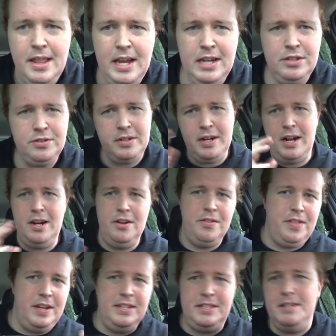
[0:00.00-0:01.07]
the Android
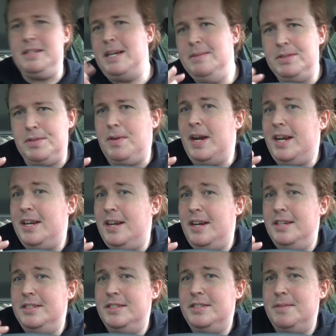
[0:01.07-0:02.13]
Auto thing, sometimes it
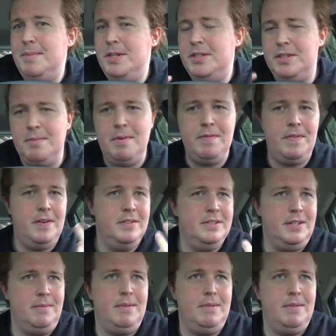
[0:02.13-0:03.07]
recognizes the music on my phone,